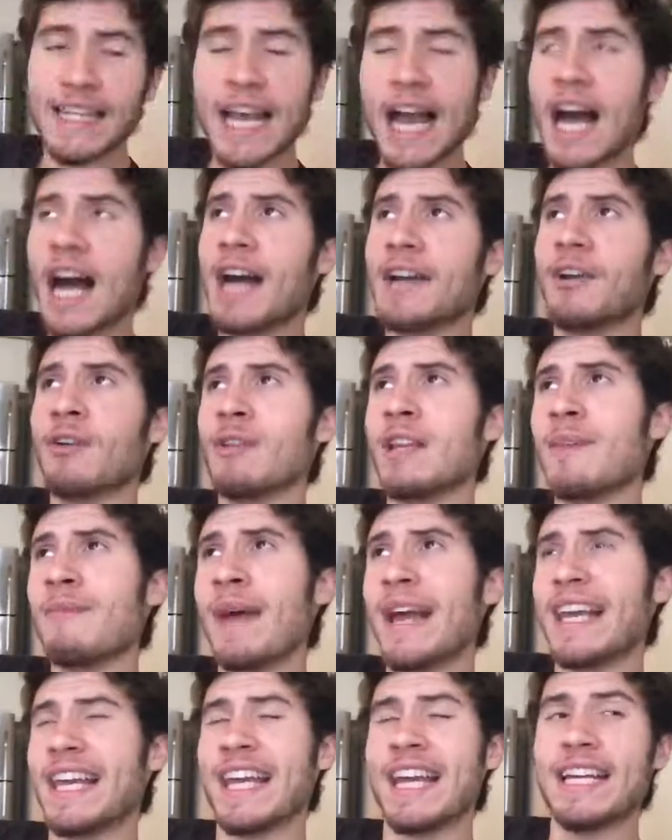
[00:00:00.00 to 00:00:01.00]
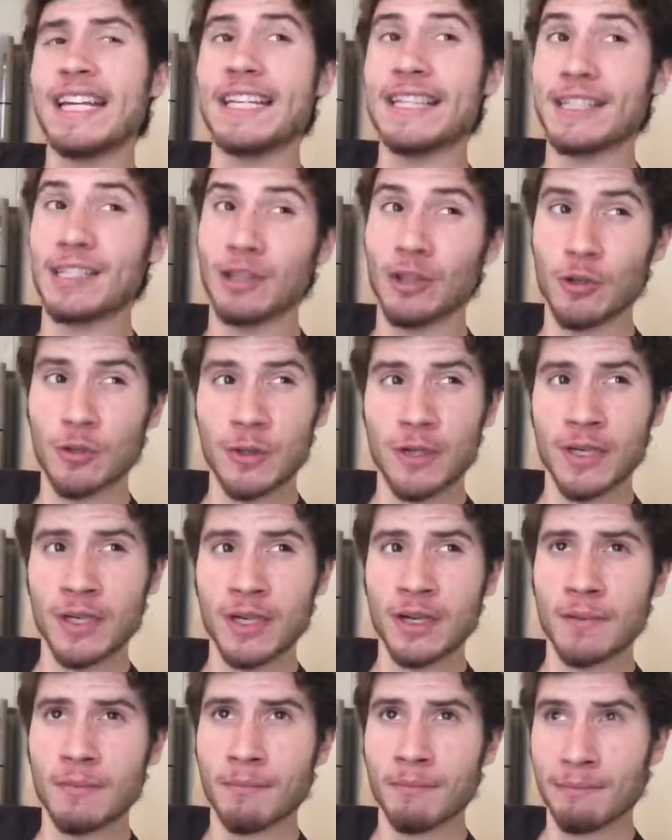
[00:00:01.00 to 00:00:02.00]
that? Yeah, I don't let my kid eat
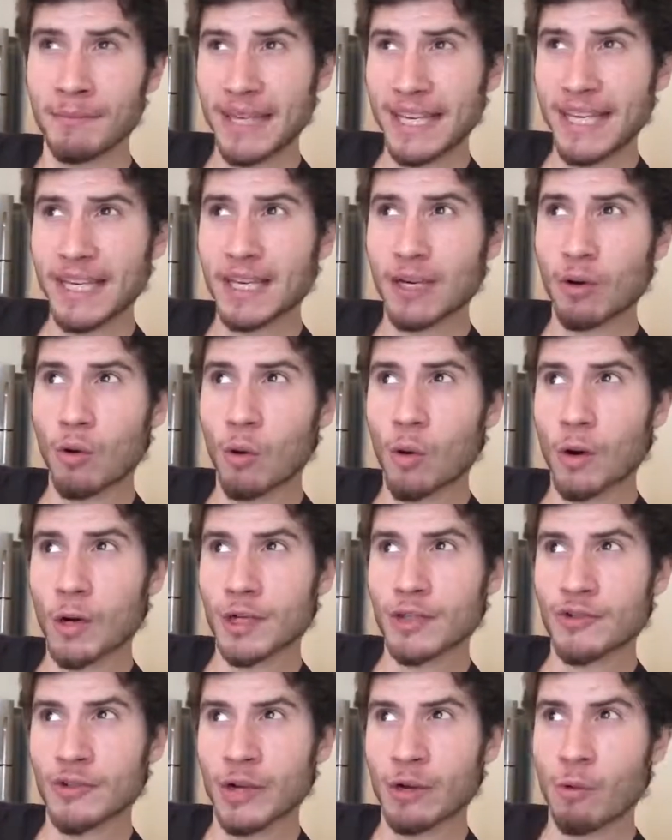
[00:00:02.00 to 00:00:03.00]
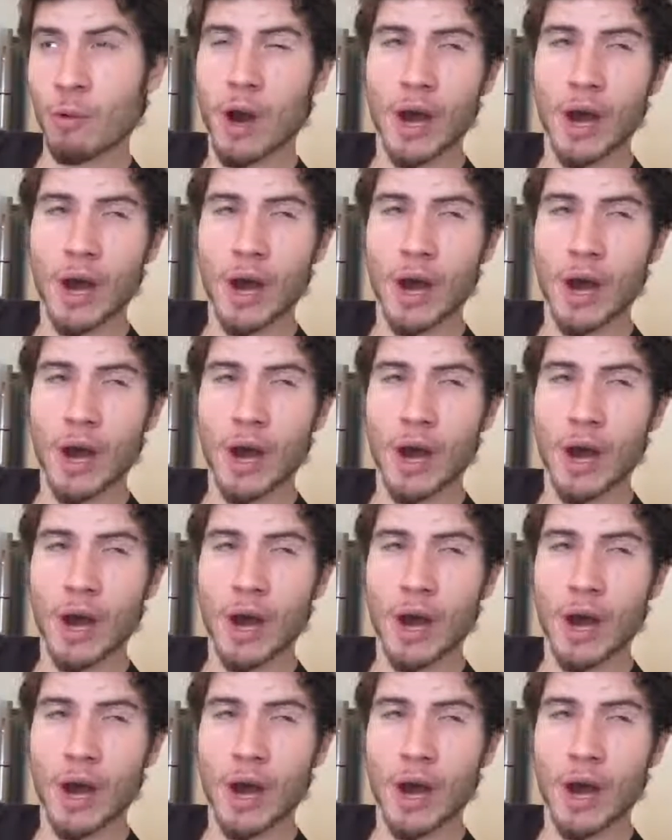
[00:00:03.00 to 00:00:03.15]
gluten, meat, or drink